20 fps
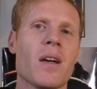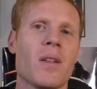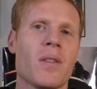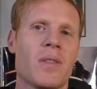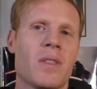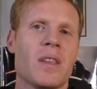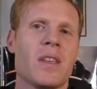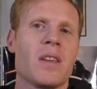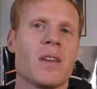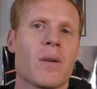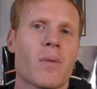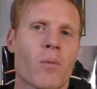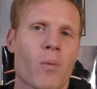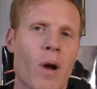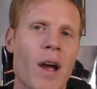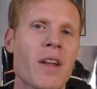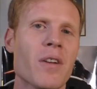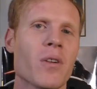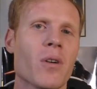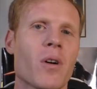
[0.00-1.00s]
the
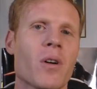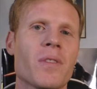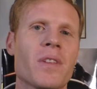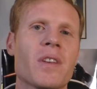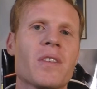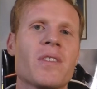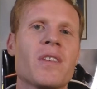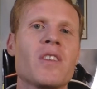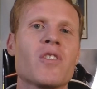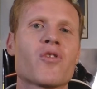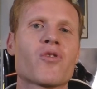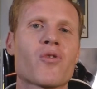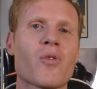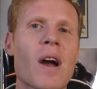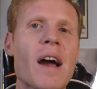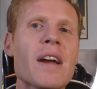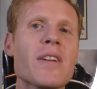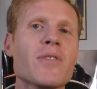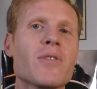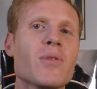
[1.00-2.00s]
writer on this, he's
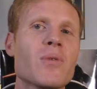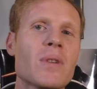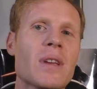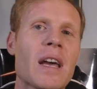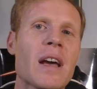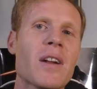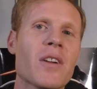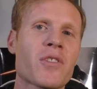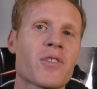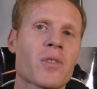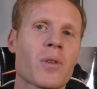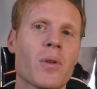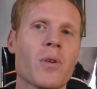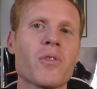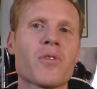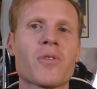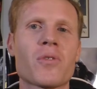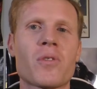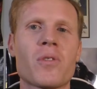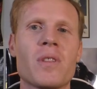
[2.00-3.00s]
trying to get us
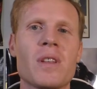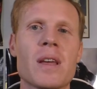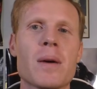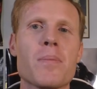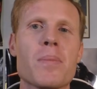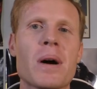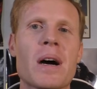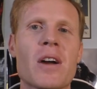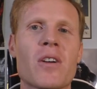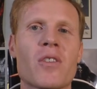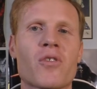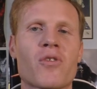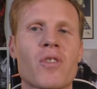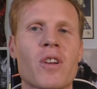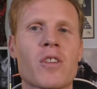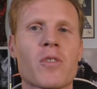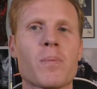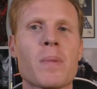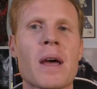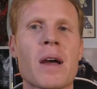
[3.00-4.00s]
closer to the Empire
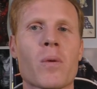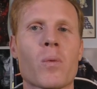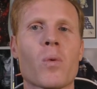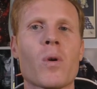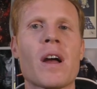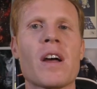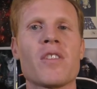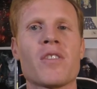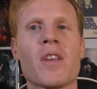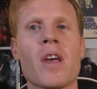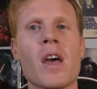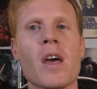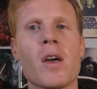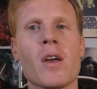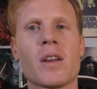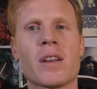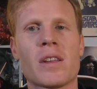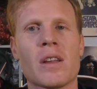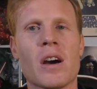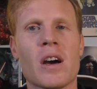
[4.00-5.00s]
Strikes Back, whereas
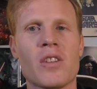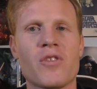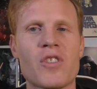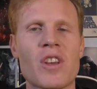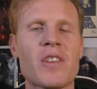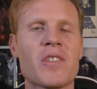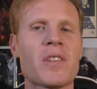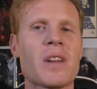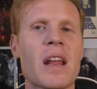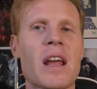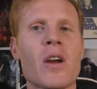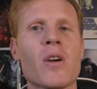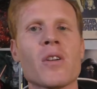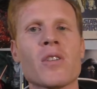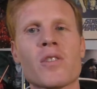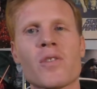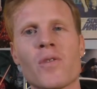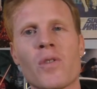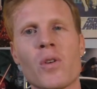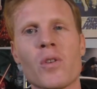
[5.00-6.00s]
uh, Jason
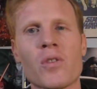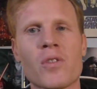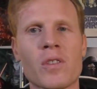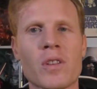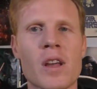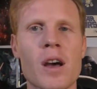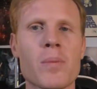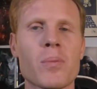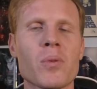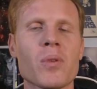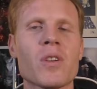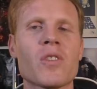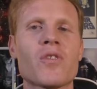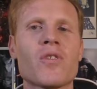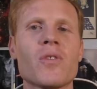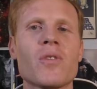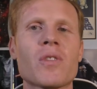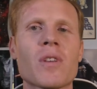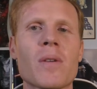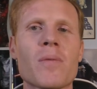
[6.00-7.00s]
Aaron's first couple
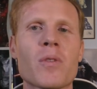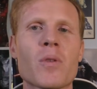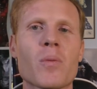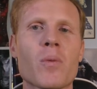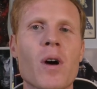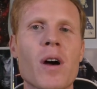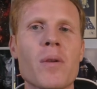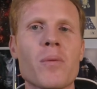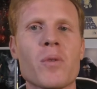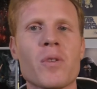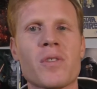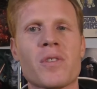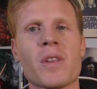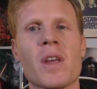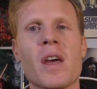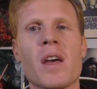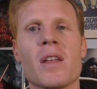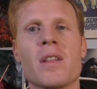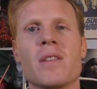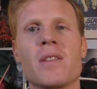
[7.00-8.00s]
issues of the run was
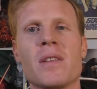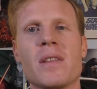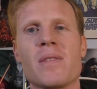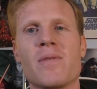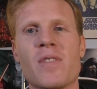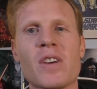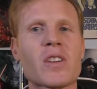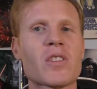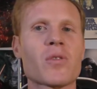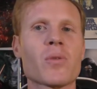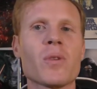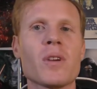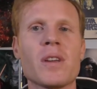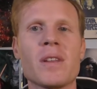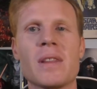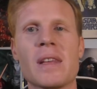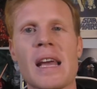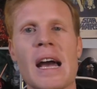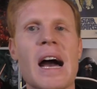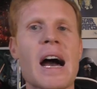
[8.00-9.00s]
the
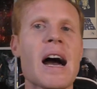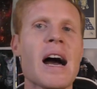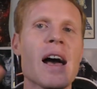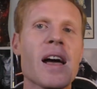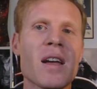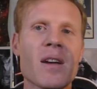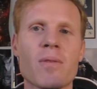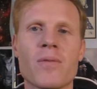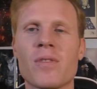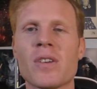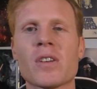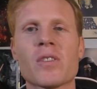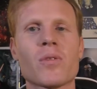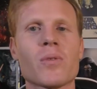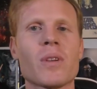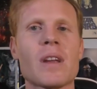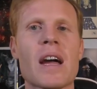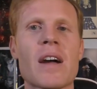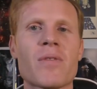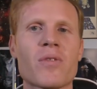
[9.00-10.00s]
victory, the high of
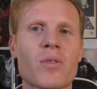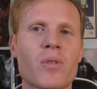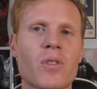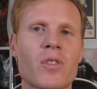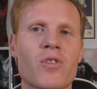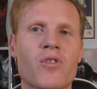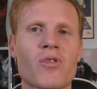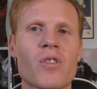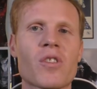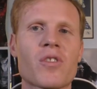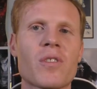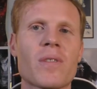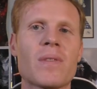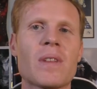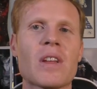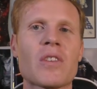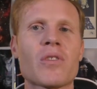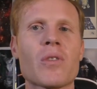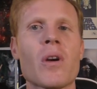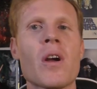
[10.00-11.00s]
victory after the destruction of
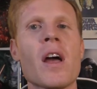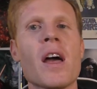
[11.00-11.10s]
Death Star.